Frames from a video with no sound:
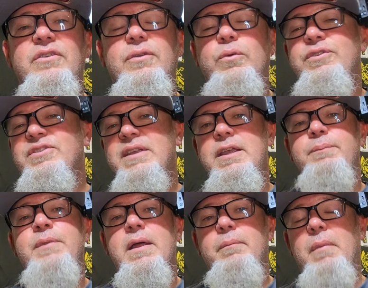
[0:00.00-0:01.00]
So just
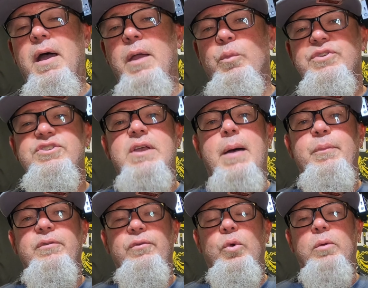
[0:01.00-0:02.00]
keep that in mind when
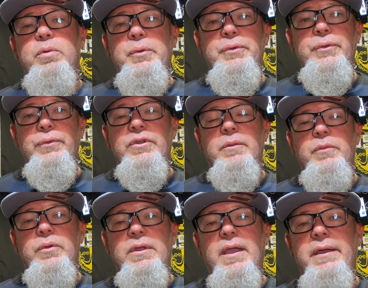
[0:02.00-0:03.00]
shopping for a Bluetooth
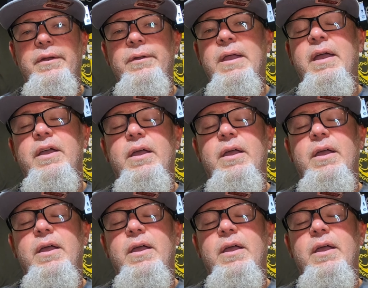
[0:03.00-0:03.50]
communicator.